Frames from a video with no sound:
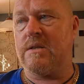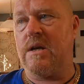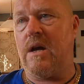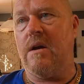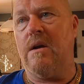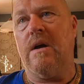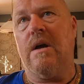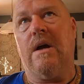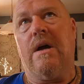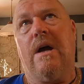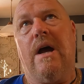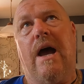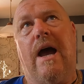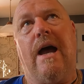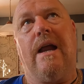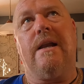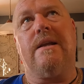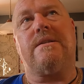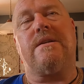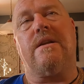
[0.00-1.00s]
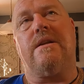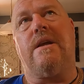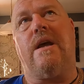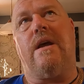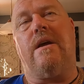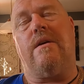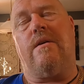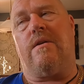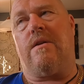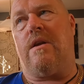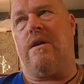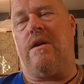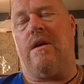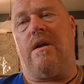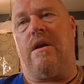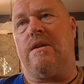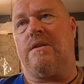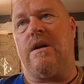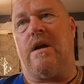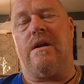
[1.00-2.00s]
So, hey, listen,
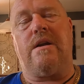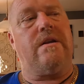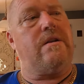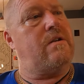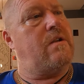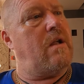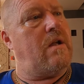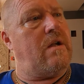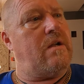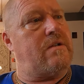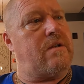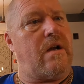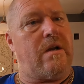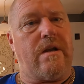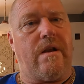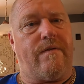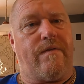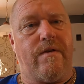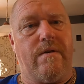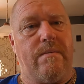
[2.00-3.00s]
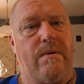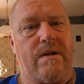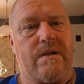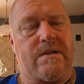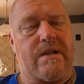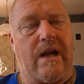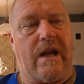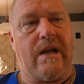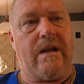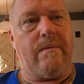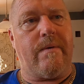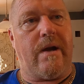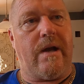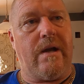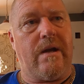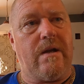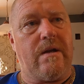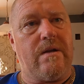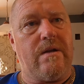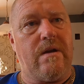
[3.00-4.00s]
it's only a few minutes to anywhere.